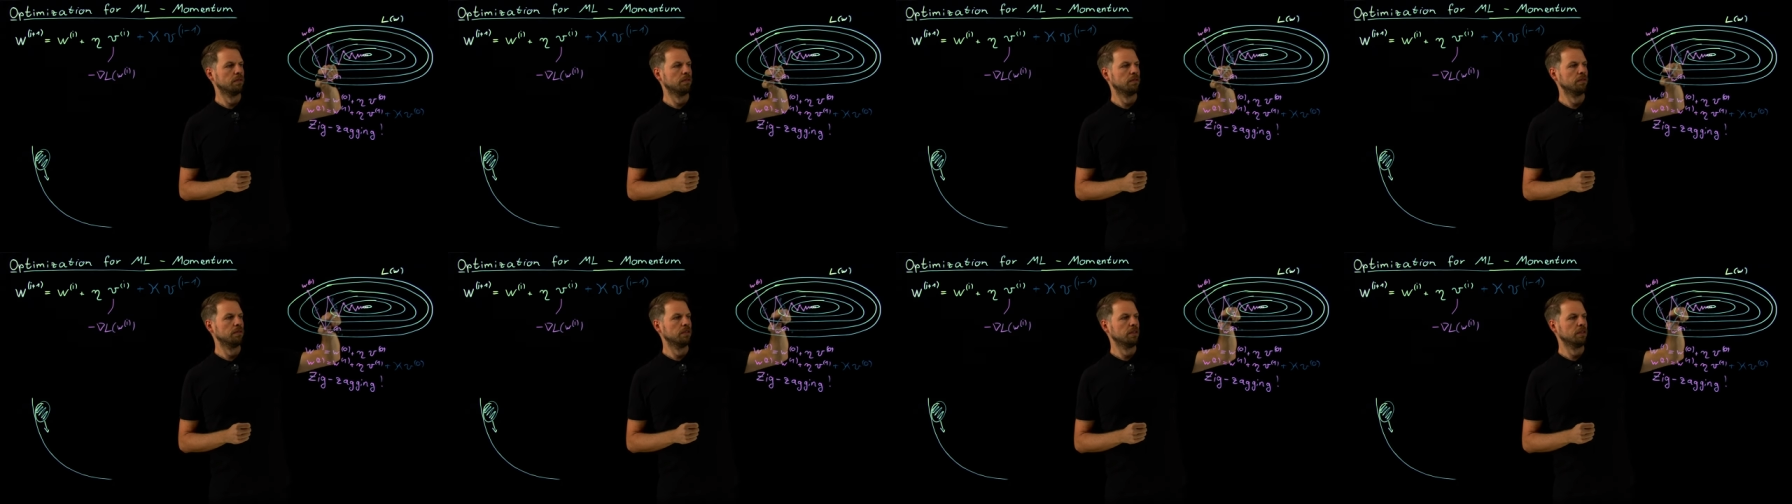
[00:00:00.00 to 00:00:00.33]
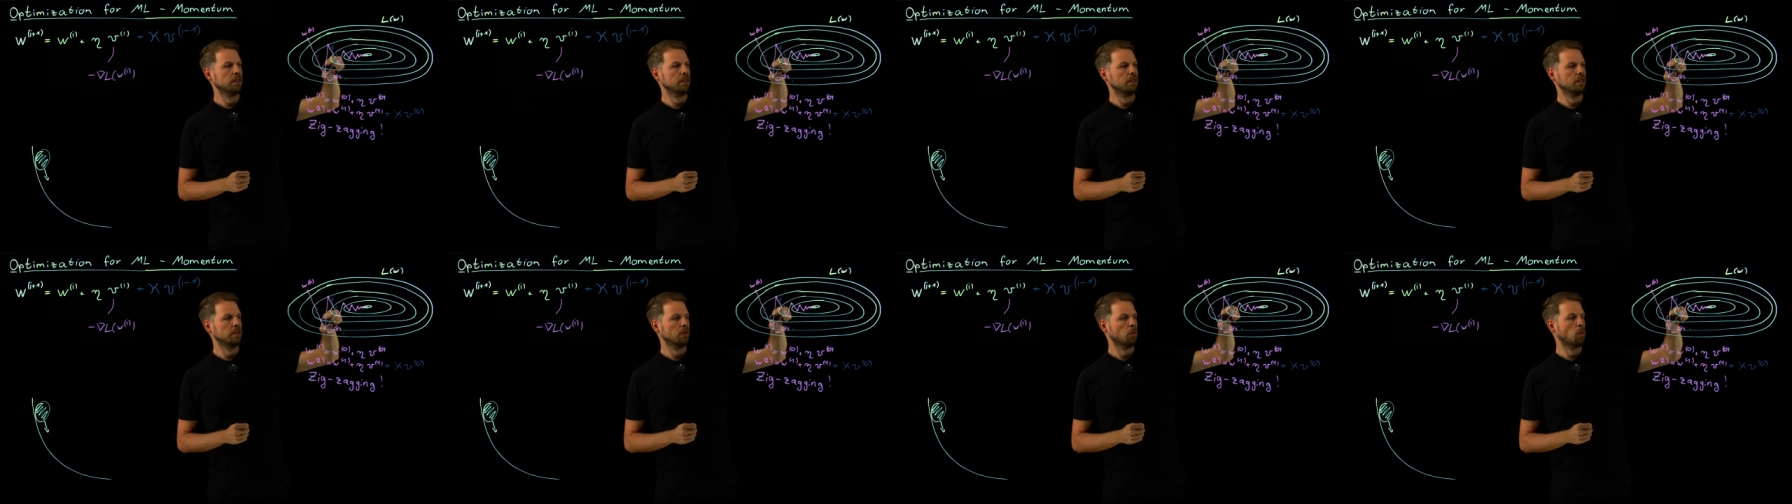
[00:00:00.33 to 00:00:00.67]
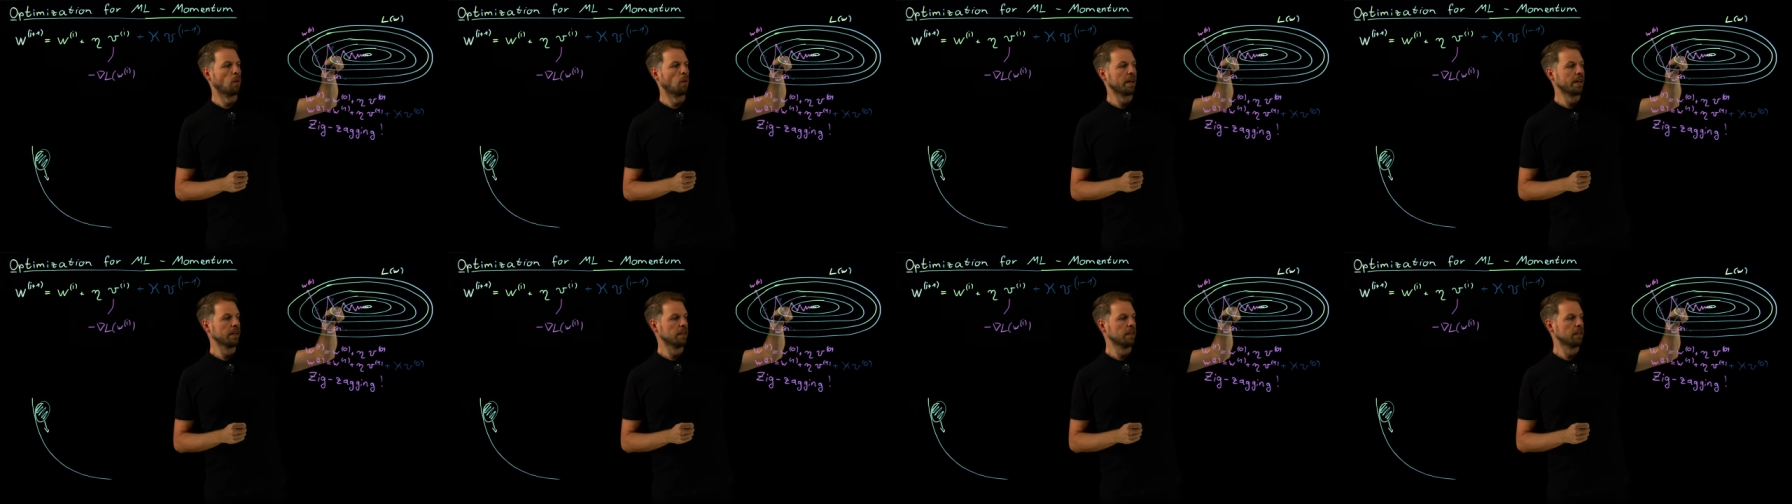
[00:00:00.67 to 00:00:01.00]

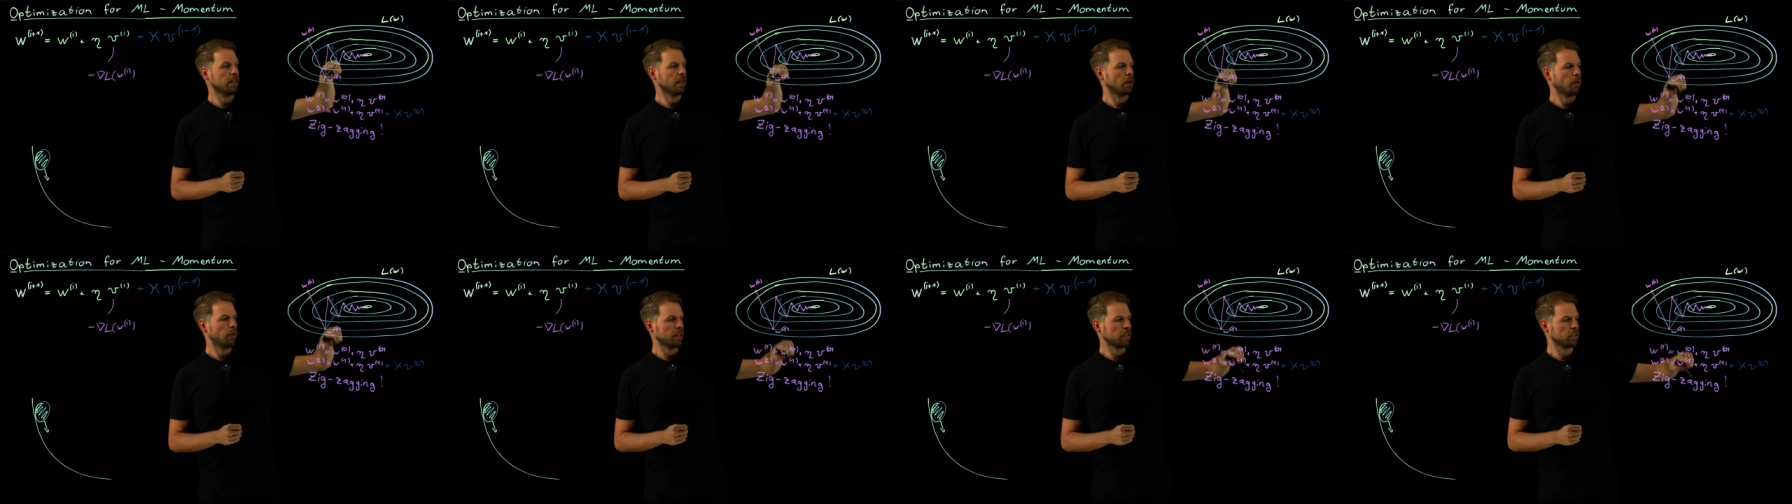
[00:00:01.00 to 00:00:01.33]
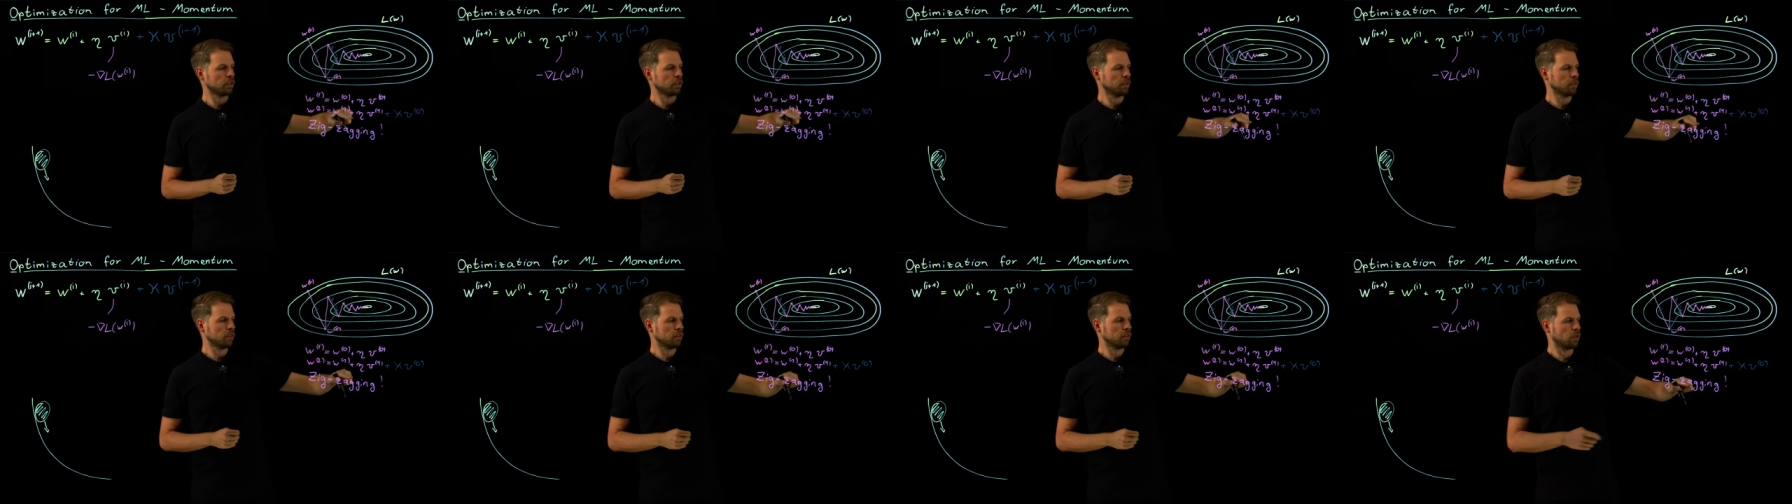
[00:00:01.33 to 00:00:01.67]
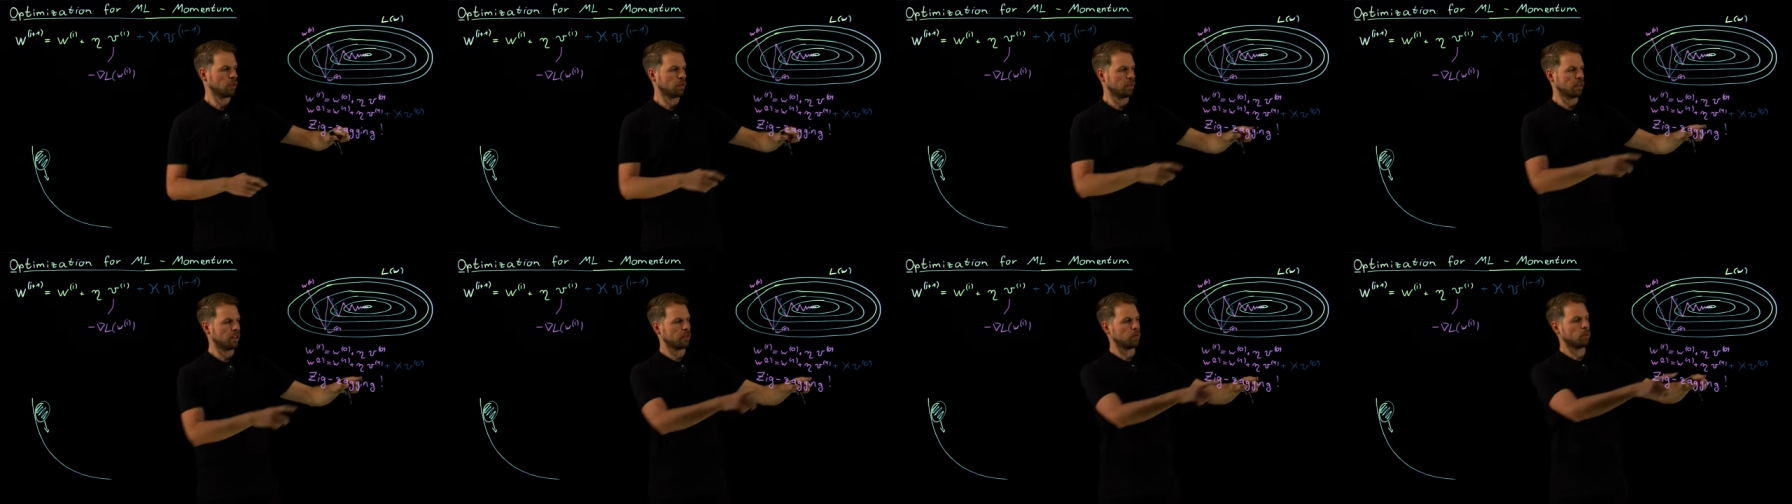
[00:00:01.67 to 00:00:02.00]
V1 direction. So this